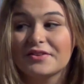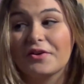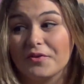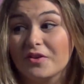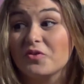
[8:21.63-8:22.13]

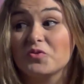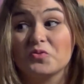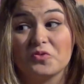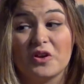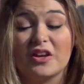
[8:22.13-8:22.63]
So it
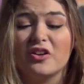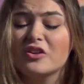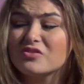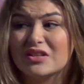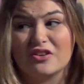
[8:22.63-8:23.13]
was really good.
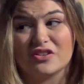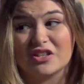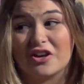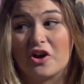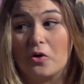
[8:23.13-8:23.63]
It was years
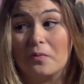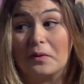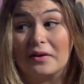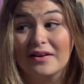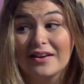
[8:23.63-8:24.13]
ago,
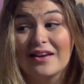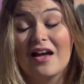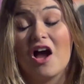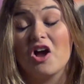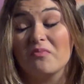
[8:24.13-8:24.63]
but
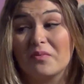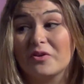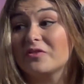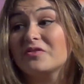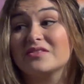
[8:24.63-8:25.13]
I
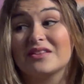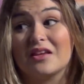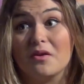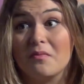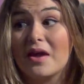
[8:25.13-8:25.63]
remember it was
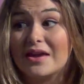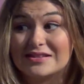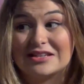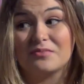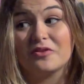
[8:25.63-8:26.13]
an amazing